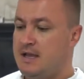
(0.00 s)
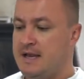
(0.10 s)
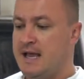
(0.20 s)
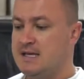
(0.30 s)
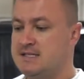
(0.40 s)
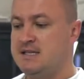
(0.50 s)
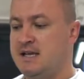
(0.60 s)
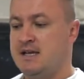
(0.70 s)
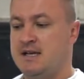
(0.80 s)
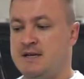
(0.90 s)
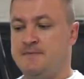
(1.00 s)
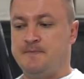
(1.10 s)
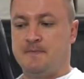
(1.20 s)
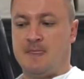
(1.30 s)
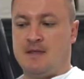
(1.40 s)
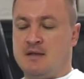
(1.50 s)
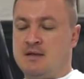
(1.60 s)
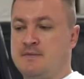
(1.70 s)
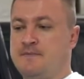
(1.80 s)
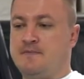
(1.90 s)
It has
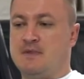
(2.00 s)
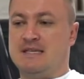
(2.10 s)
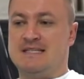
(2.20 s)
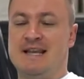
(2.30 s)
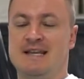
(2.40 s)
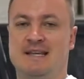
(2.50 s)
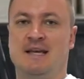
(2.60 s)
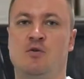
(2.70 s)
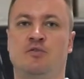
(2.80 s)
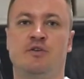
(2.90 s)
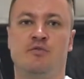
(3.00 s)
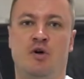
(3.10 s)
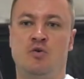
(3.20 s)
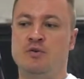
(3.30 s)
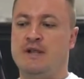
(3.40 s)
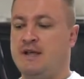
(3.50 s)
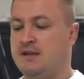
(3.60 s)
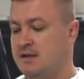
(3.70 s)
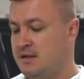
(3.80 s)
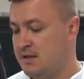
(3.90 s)
the side attack on the road
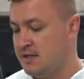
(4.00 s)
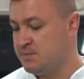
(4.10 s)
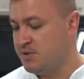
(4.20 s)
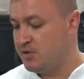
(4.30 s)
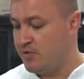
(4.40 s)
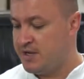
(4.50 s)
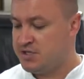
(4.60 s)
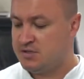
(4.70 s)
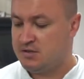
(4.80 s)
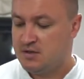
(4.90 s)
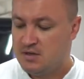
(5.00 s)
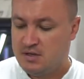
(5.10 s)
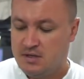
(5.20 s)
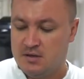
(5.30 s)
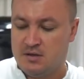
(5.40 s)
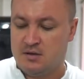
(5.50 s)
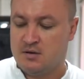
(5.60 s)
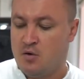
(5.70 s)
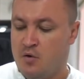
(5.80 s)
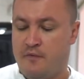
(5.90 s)
and it's been crashed
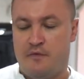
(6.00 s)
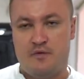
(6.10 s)
off.